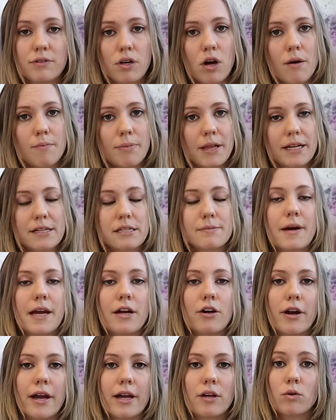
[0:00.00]
complex
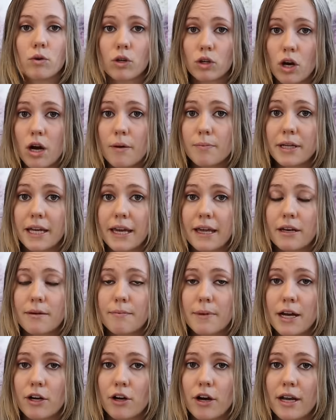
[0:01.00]
migraine or complicated
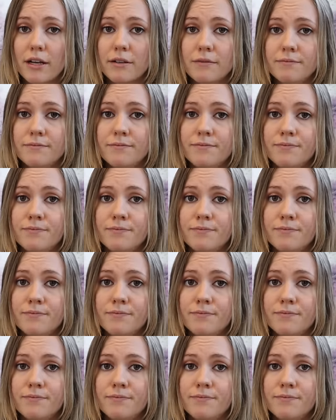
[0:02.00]
migraine.